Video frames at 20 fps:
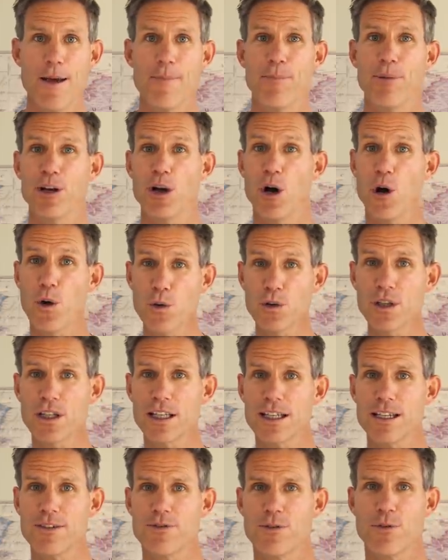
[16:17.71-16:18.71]
but
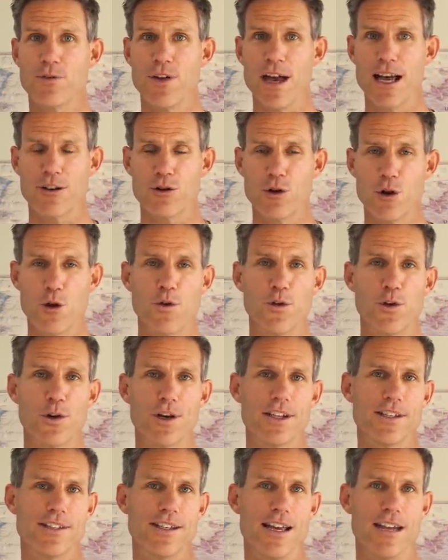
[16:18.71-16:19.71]
only for Vancouver
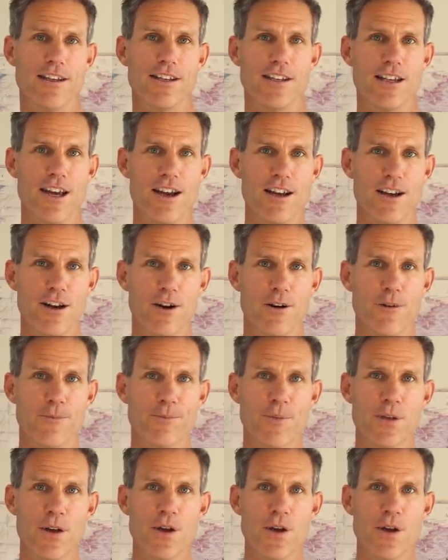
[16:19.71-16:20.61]
to San Diego.